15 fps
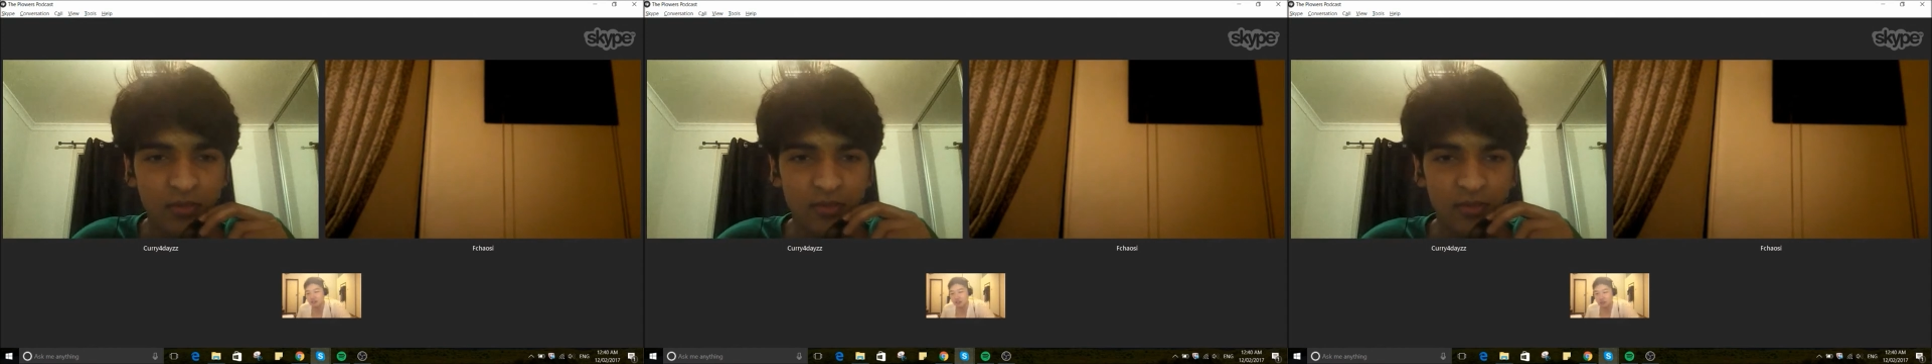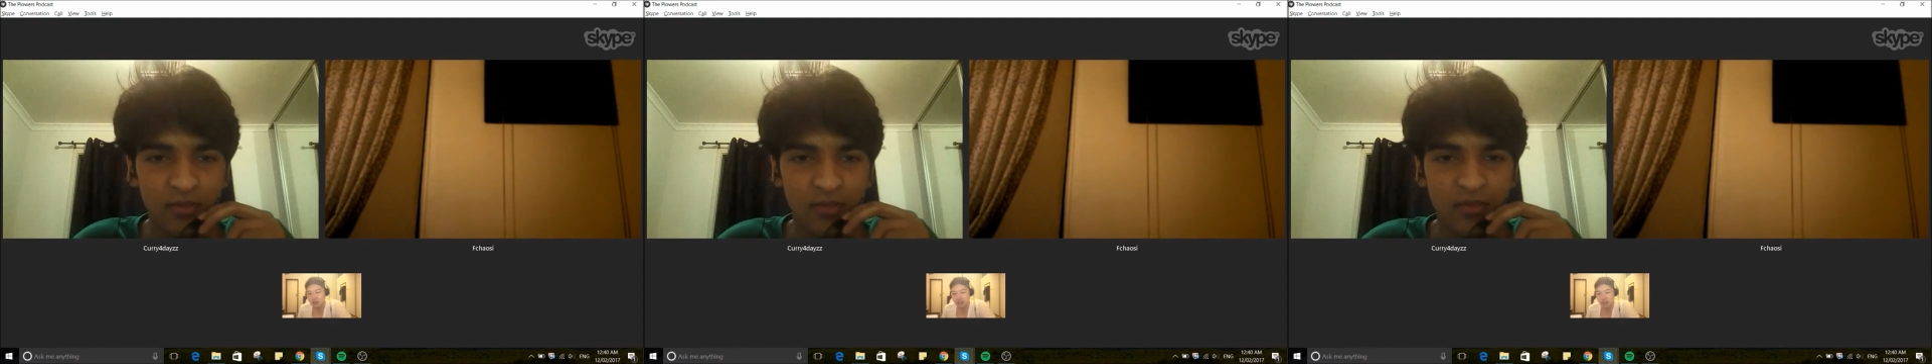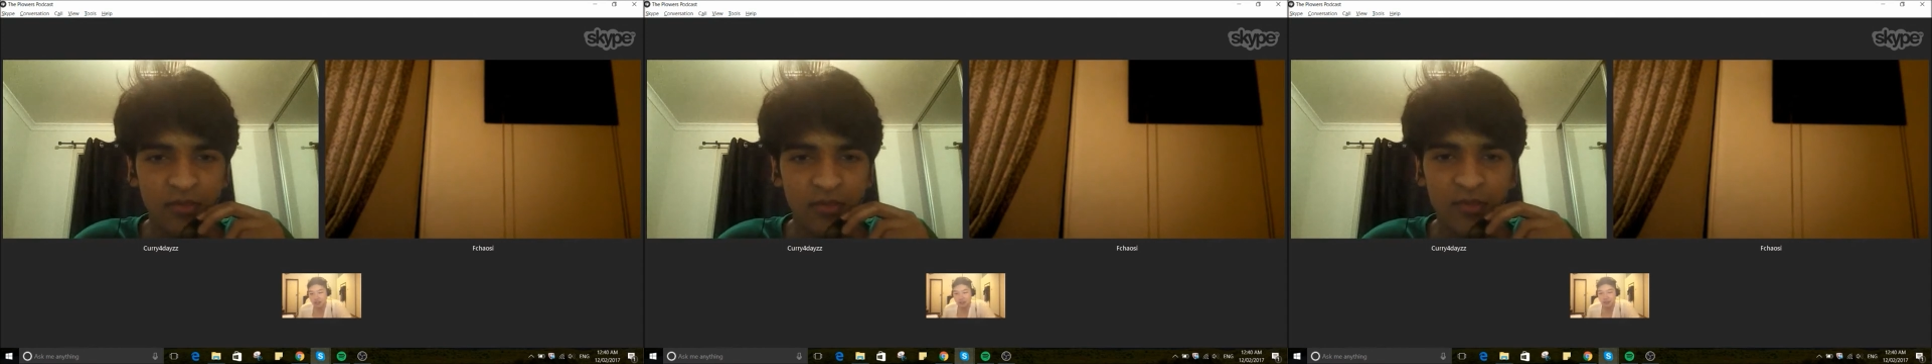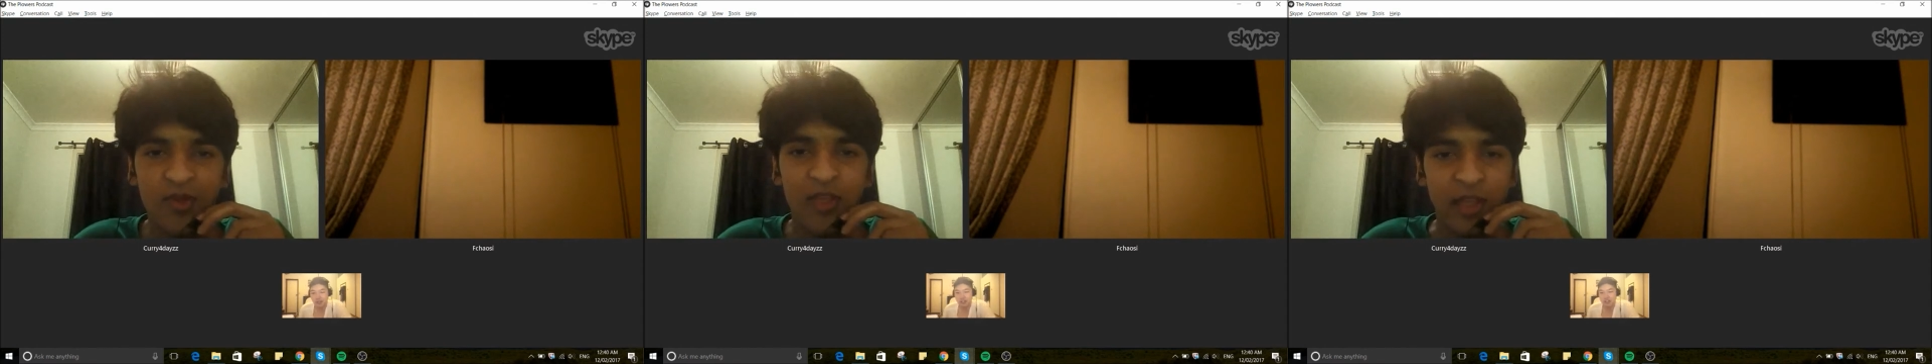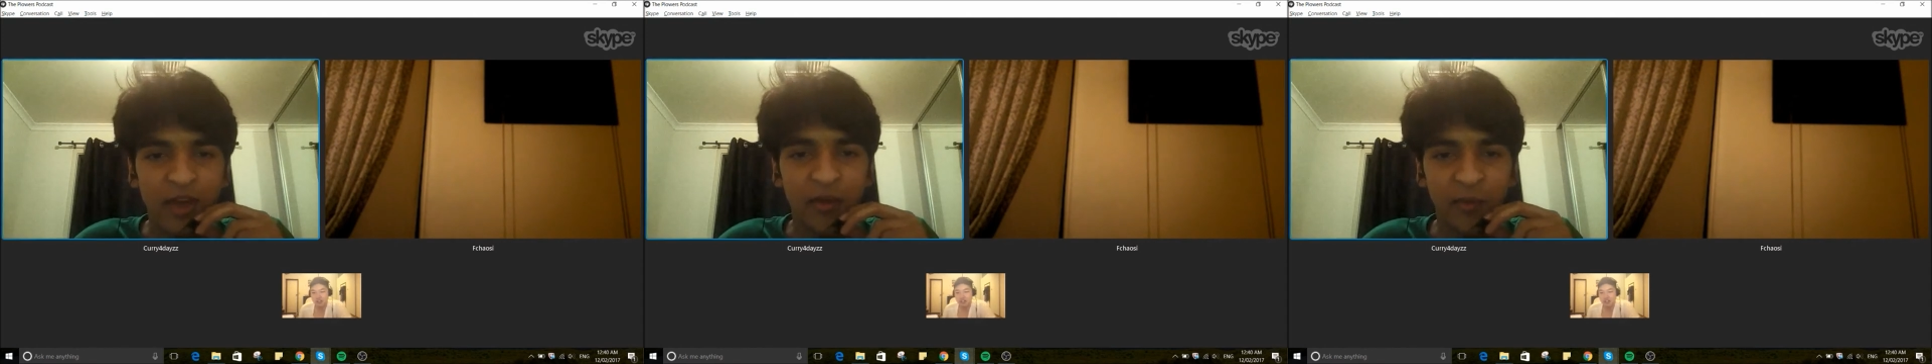because
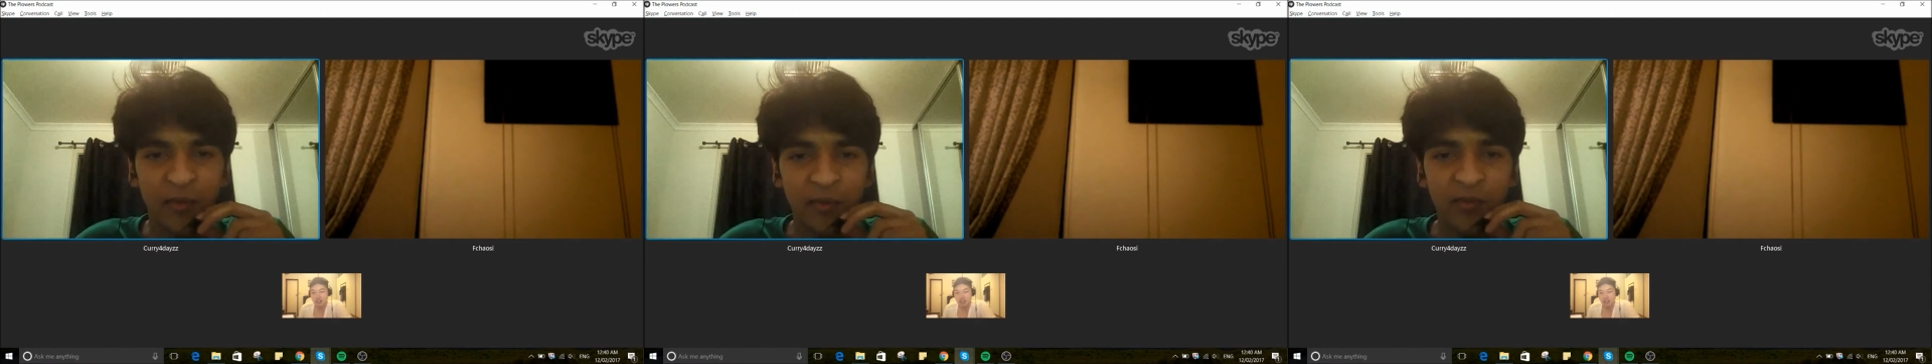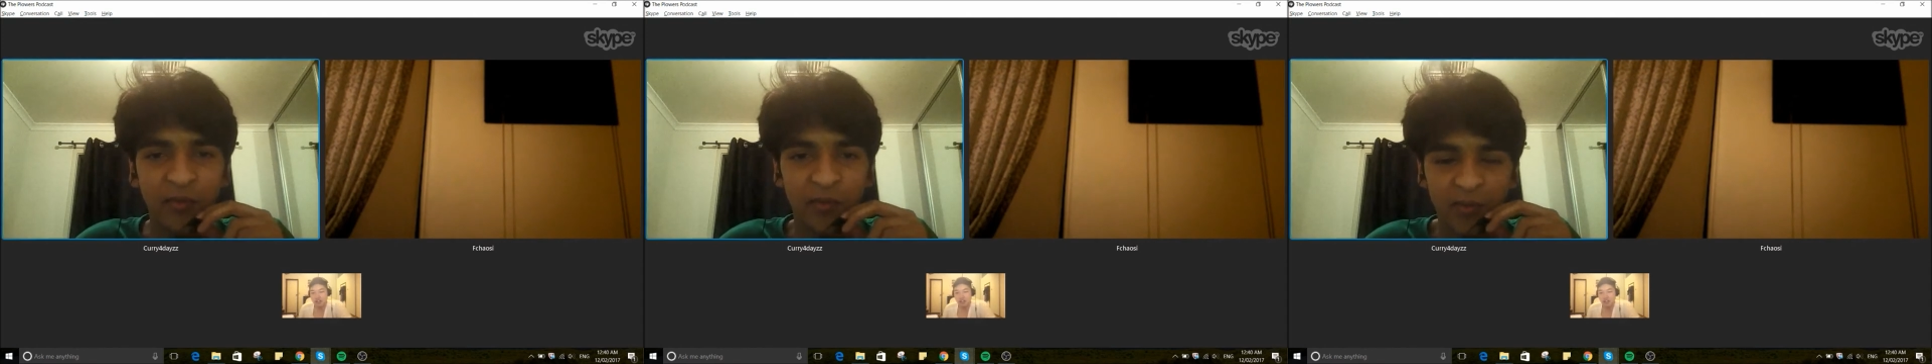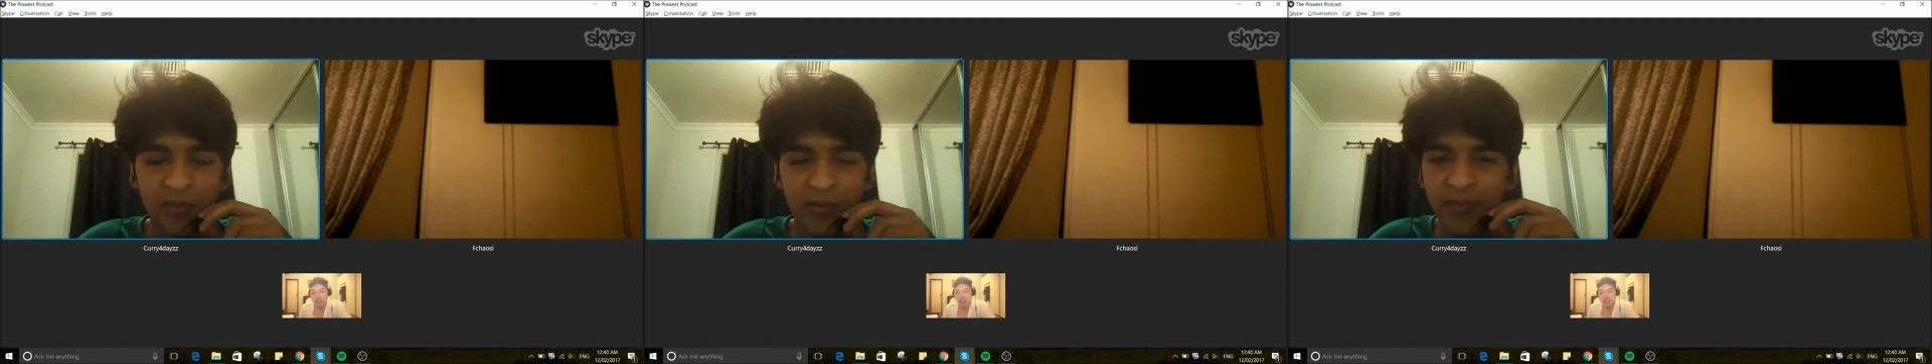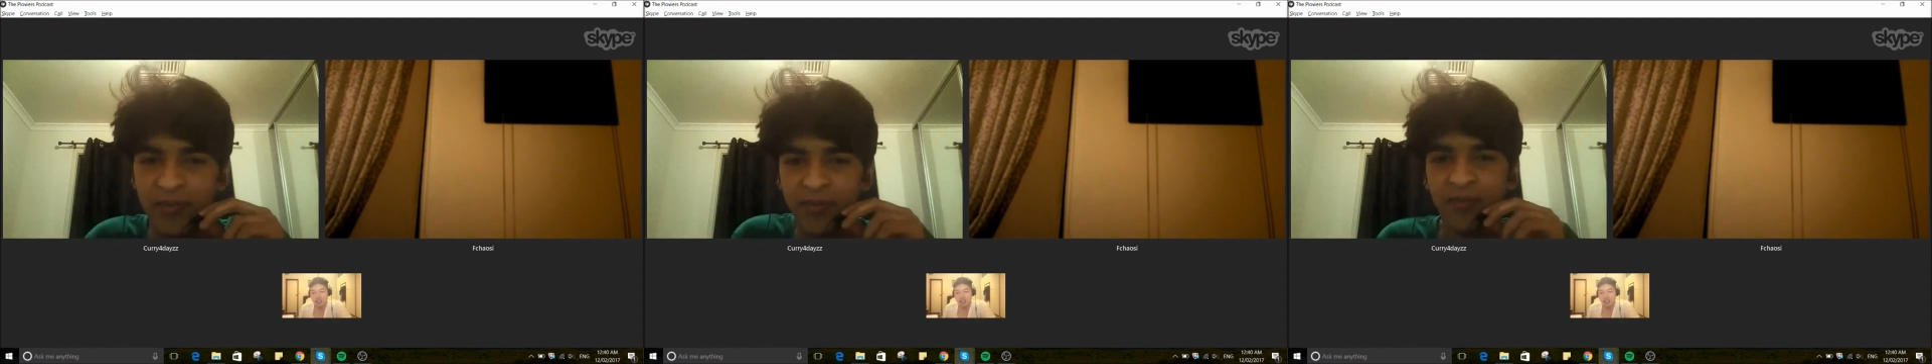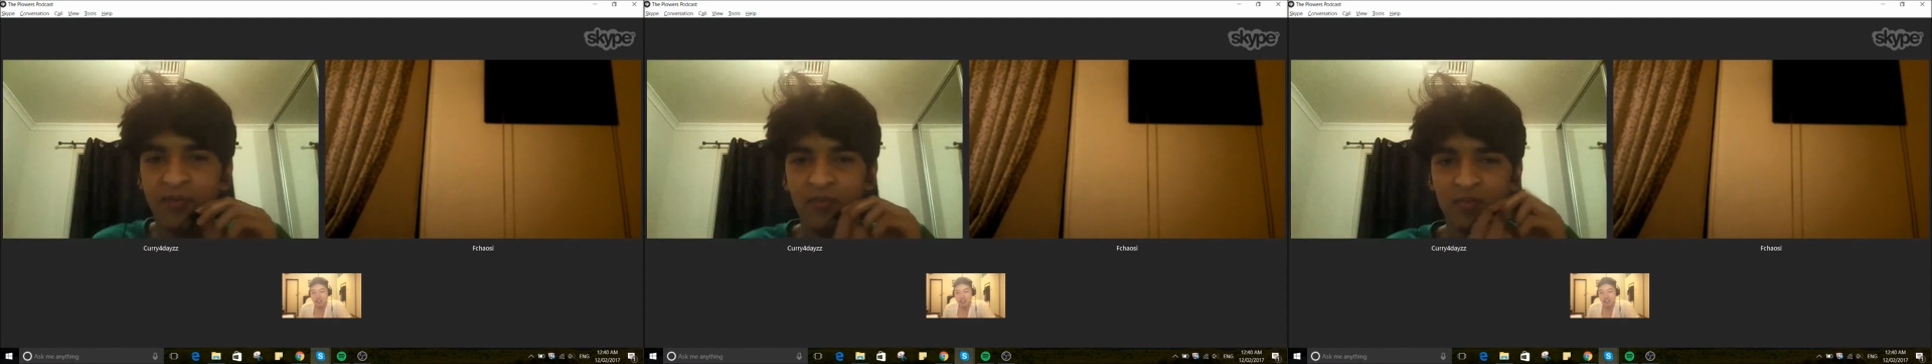you need an internet
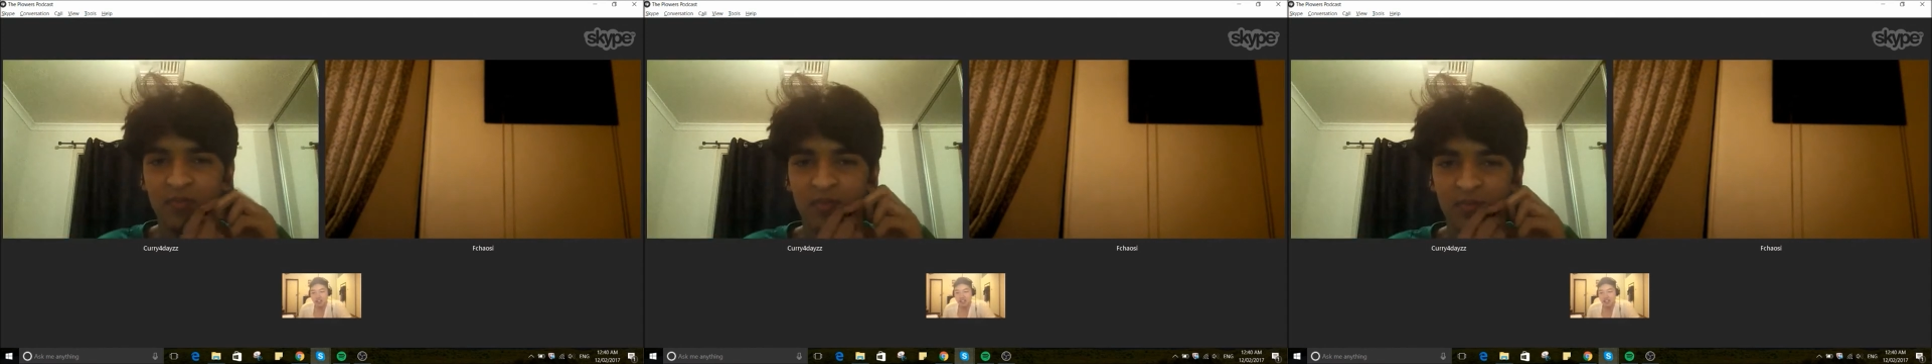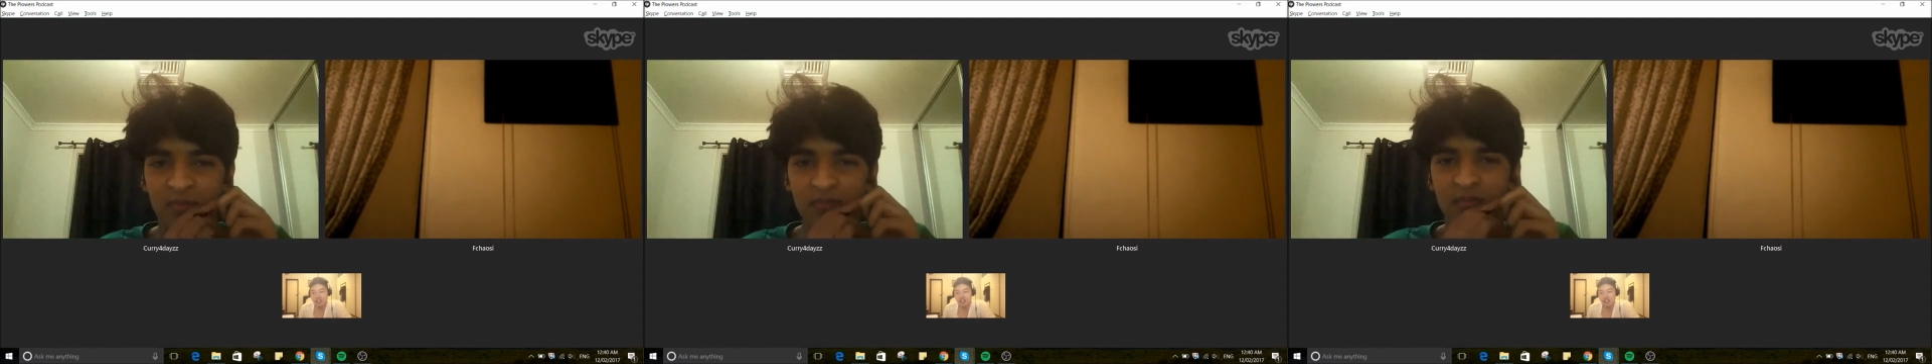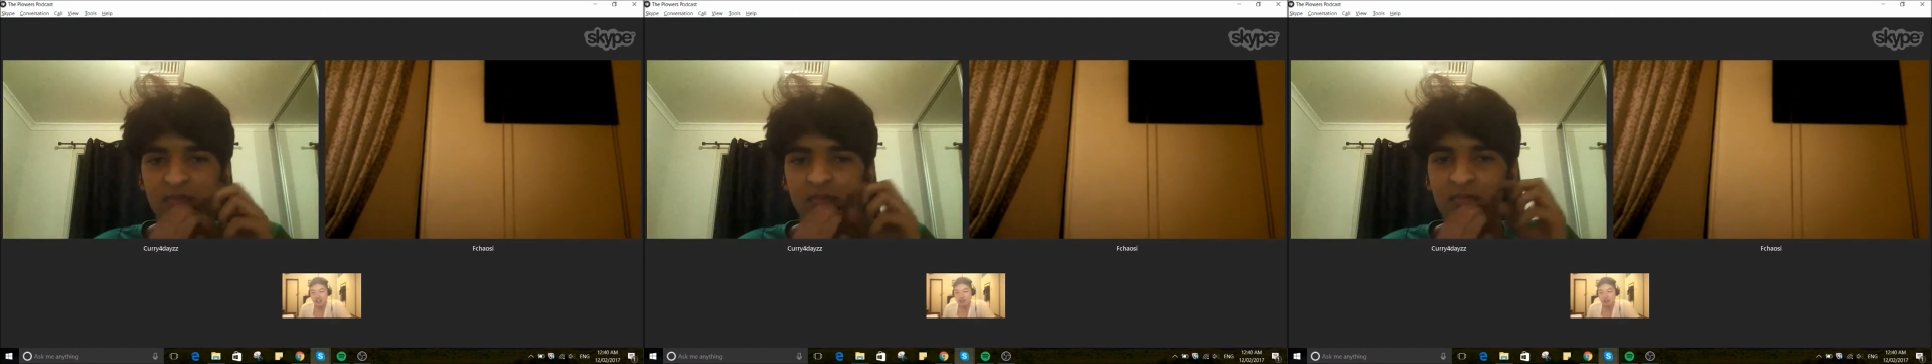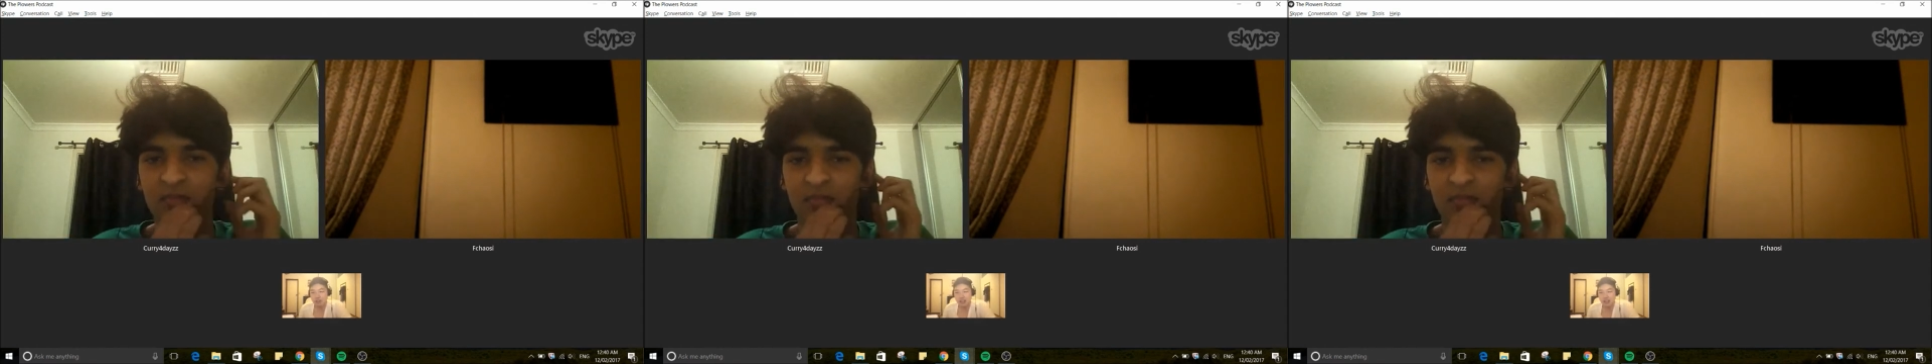connection to play it.